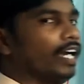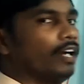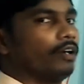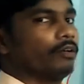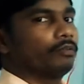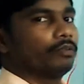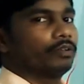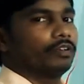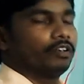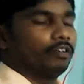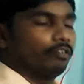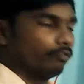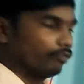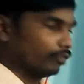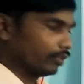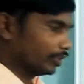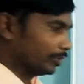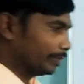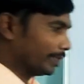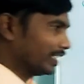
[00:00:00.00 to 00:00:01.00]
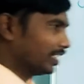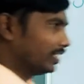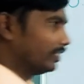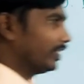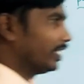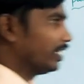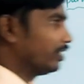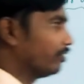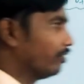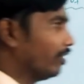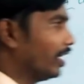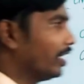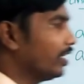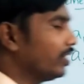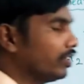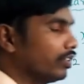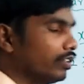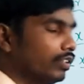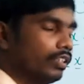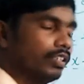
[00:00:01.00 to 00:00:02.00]
have specific
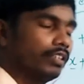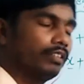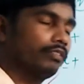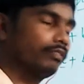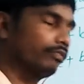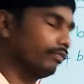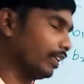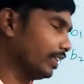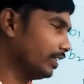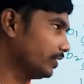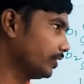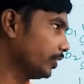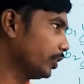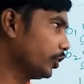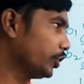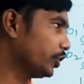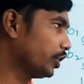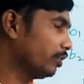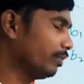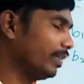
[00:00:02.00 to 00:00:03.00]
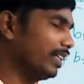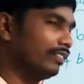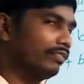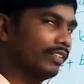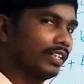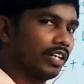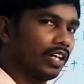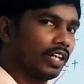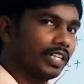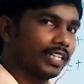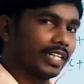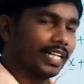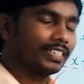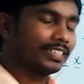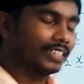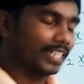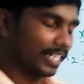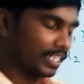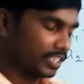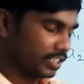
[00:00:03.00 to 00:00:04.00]
one solution mean we call it
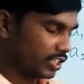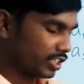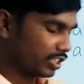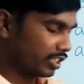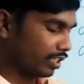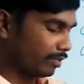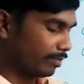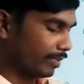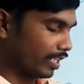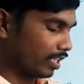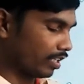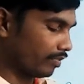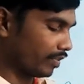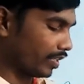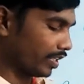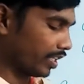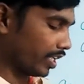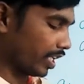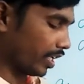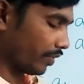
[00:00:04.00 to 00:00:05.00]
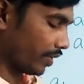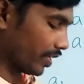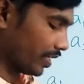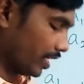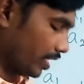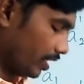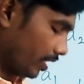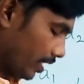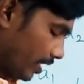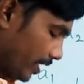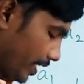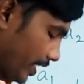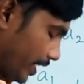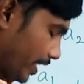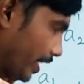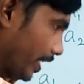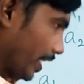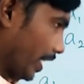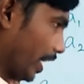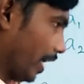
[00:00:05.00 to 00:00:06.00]
as consistent pair of linear equation.
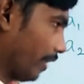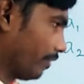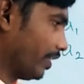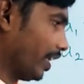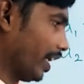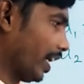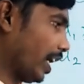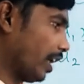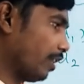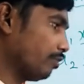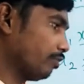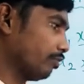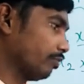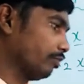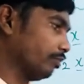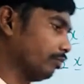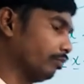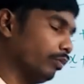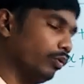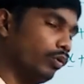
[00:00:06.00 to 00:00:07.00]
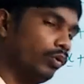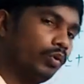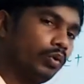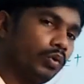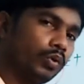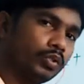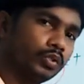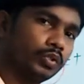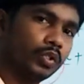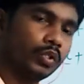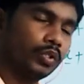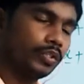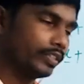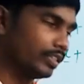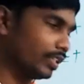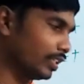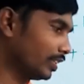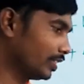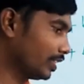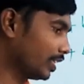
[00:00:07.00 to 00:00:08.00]
If they have more
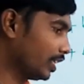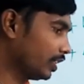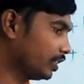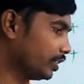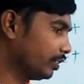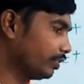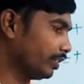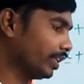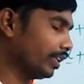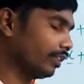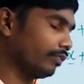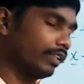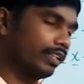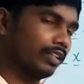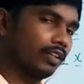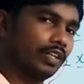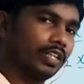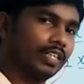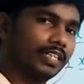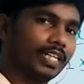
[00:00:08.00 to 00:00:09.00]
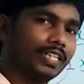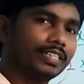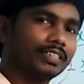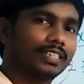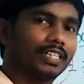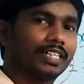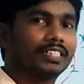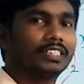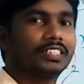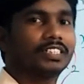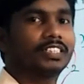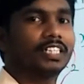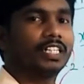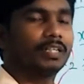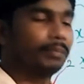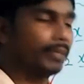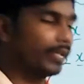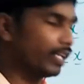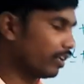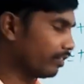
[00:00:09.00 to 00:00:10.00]
solutions also, we call it as
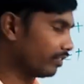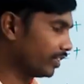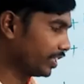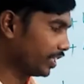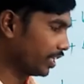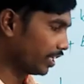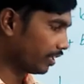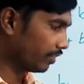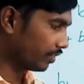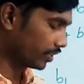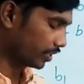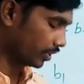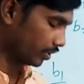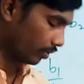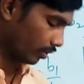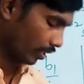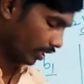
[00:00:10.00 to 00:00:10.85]
consistent pair of linear equation